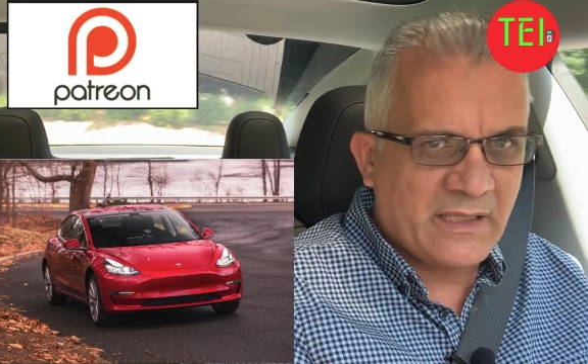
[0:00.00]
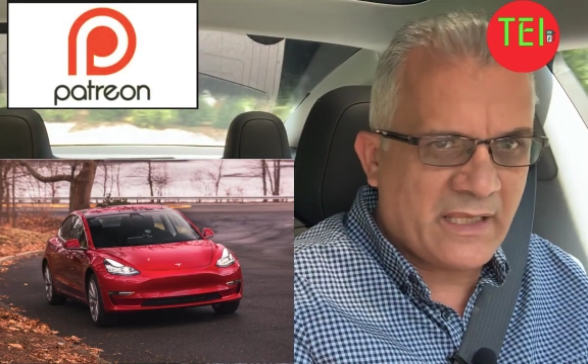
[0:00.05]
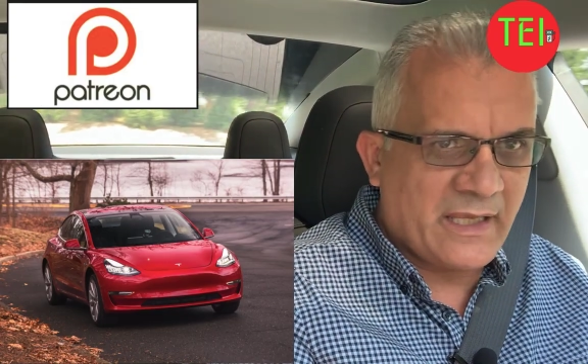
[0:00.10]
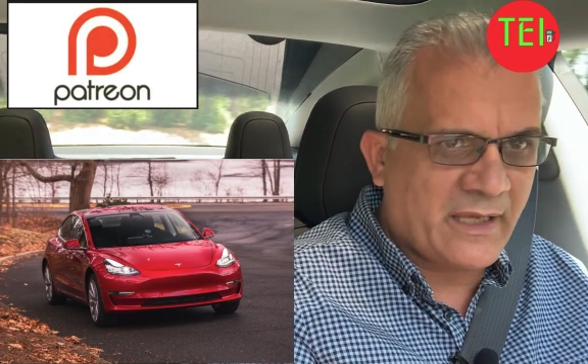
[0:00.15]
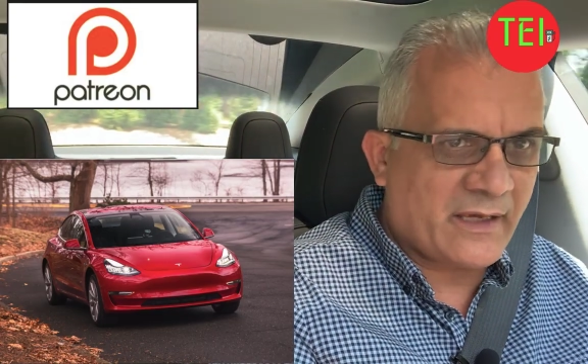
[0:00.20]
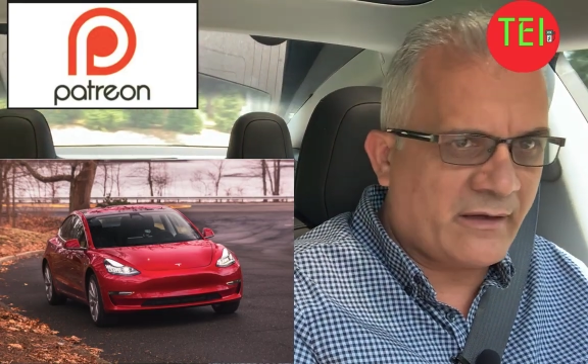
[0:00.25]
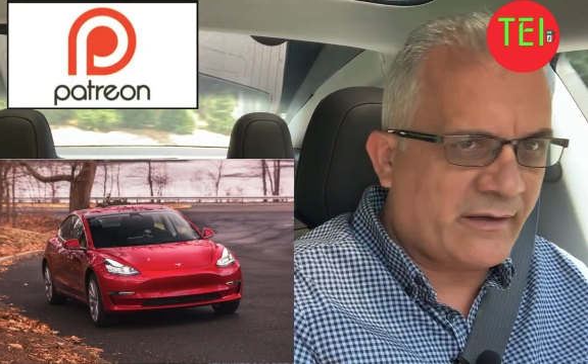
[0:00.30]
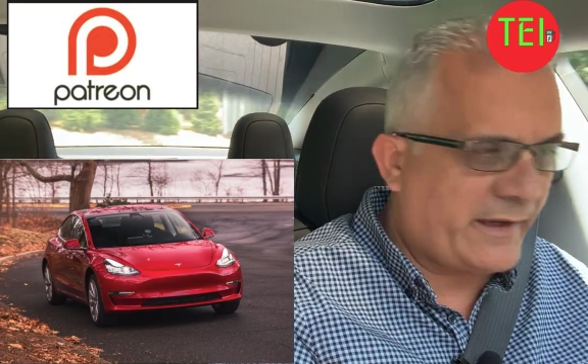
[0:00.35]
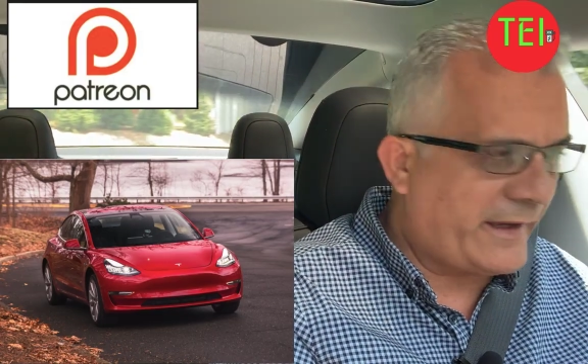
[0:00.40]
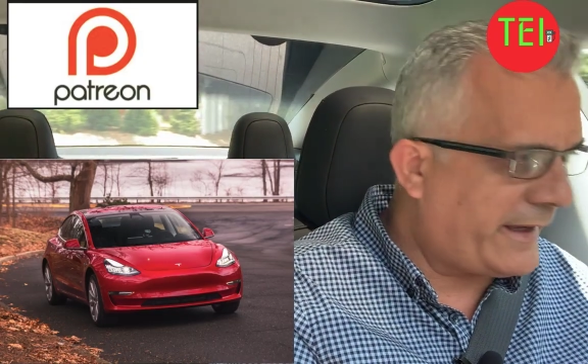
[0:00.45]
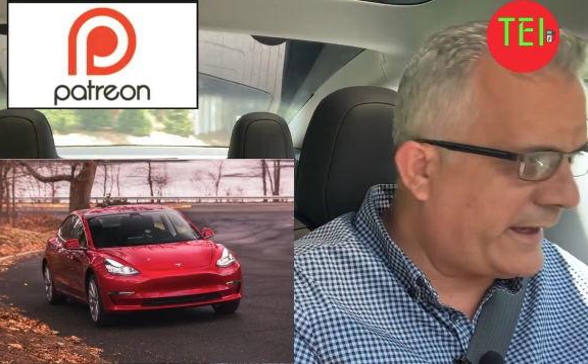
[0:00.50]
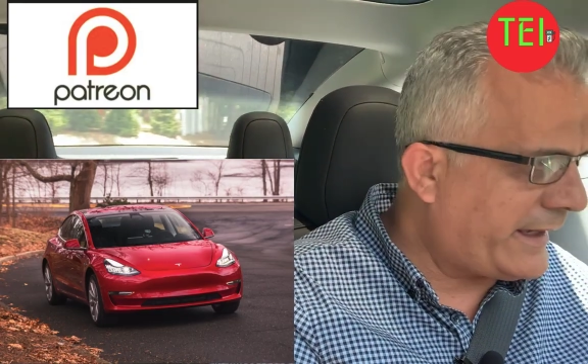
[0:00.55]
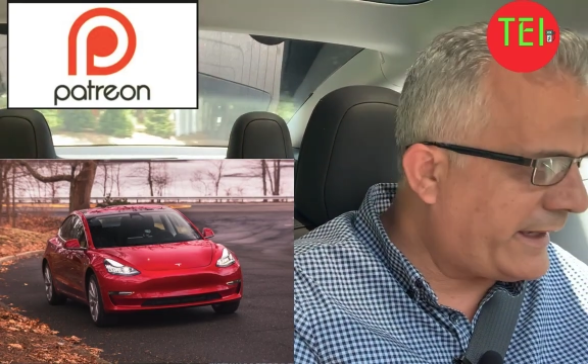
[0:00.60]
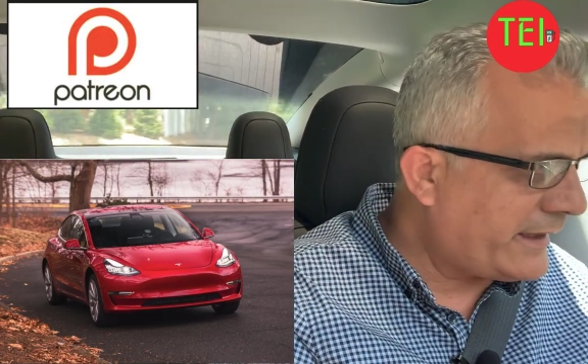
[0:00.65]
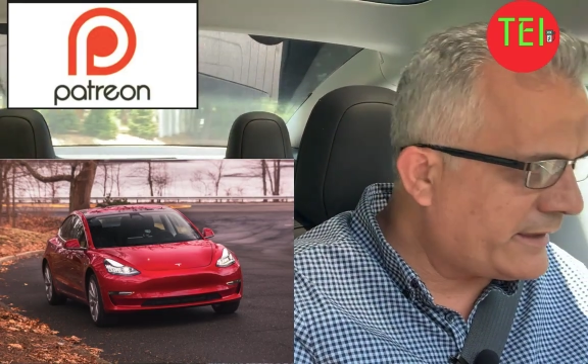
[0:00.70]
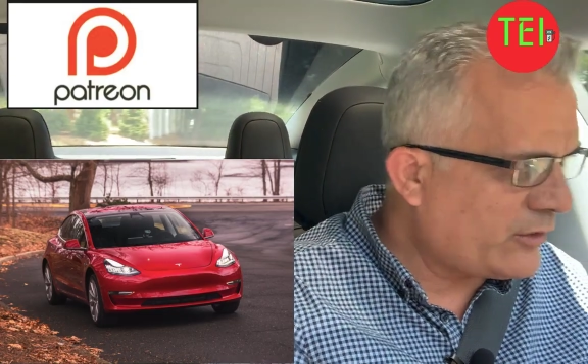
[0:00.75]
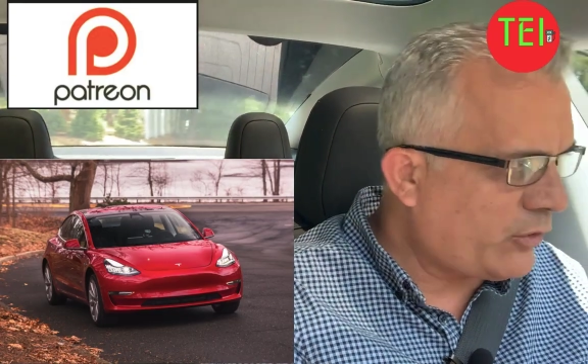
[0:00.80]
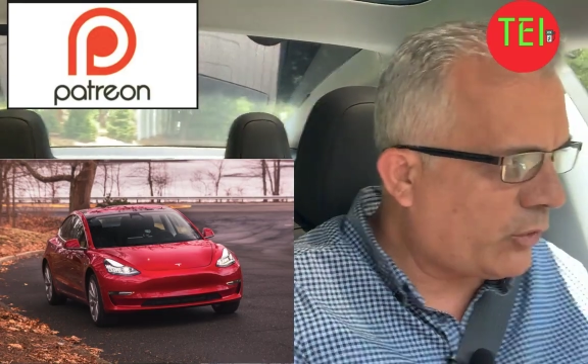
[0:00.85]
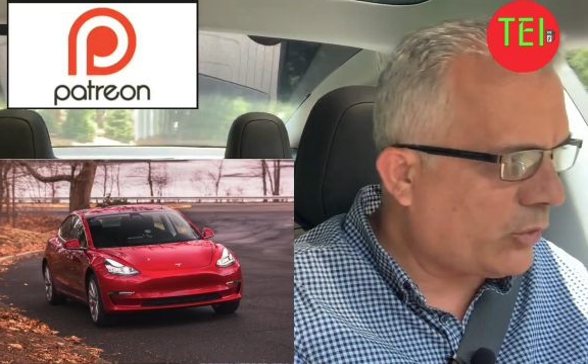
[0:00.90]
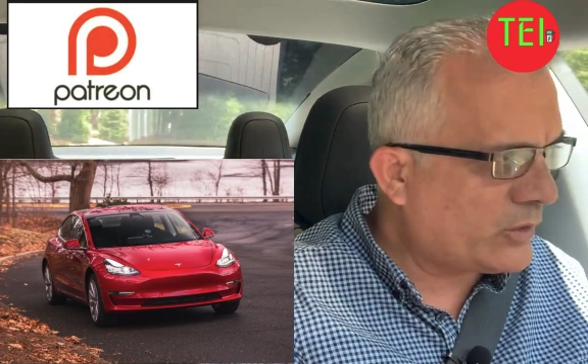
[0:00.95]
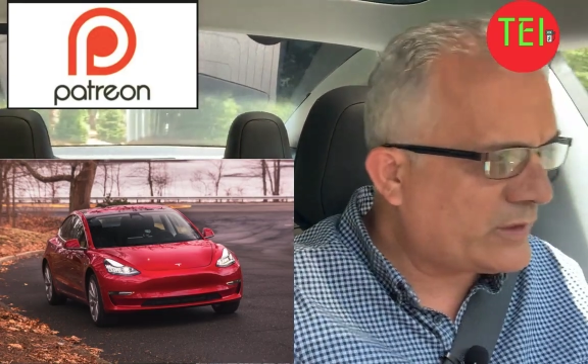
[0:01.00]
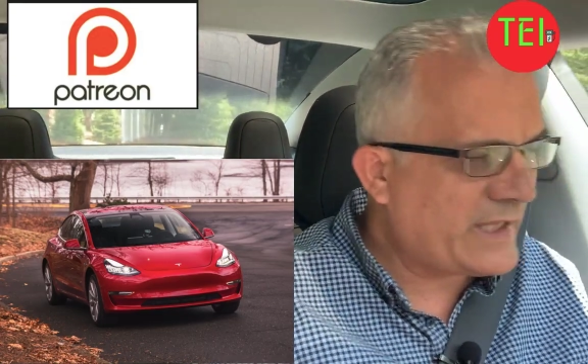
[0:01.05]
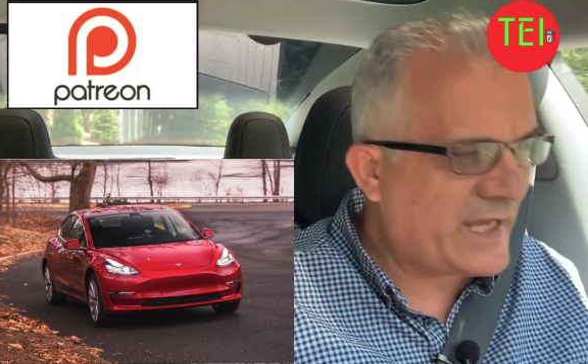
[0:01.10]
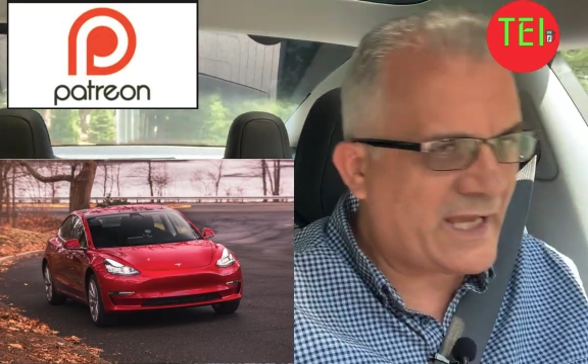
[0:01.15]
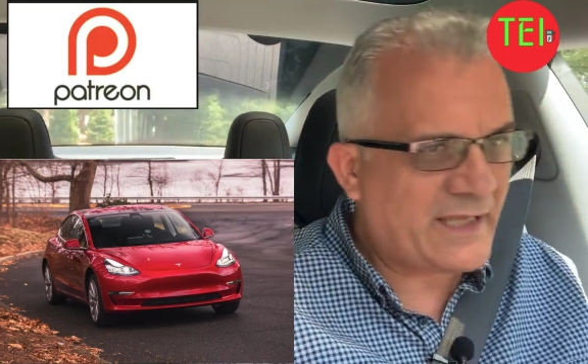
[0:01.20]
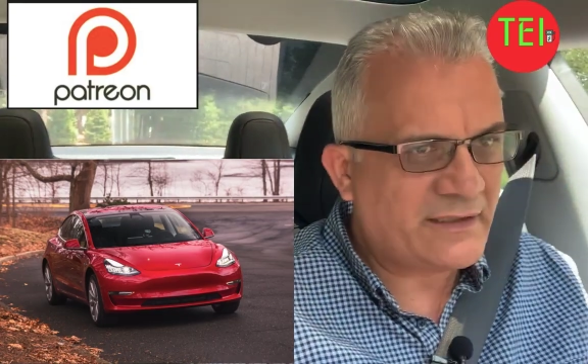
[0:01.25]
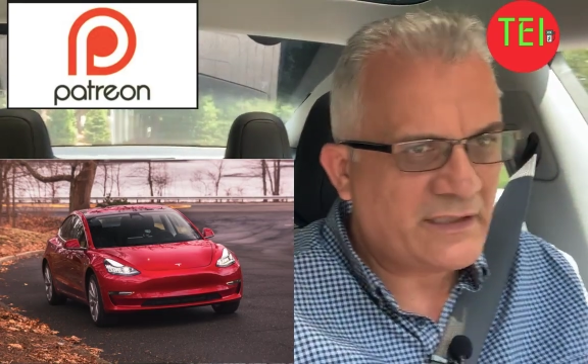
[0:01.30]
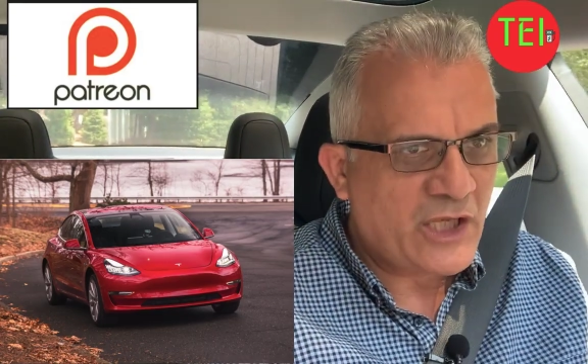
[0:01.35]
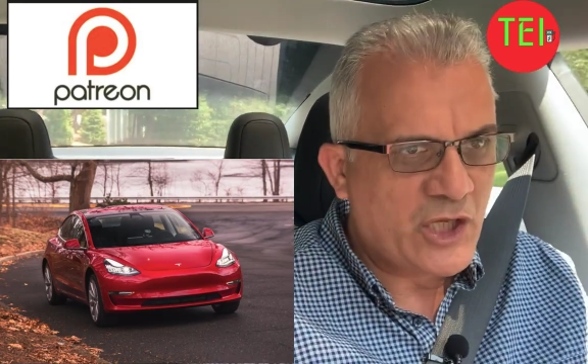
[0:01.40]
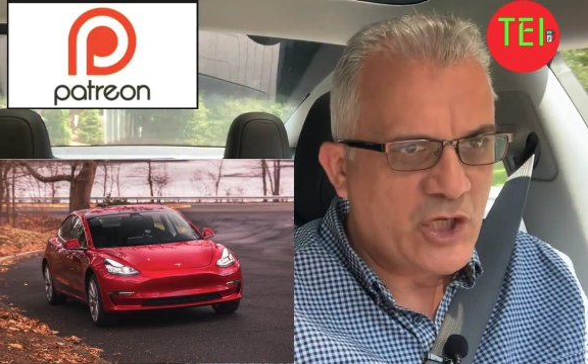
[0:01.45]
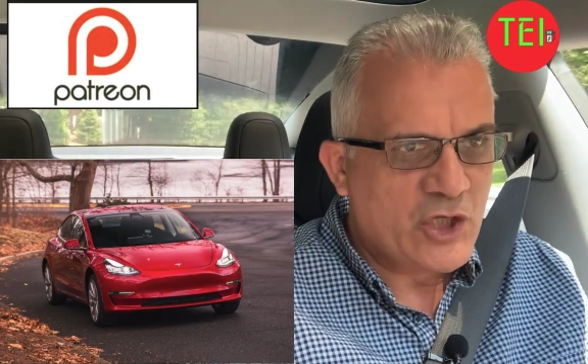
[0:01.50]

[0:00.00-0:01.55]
there and all that.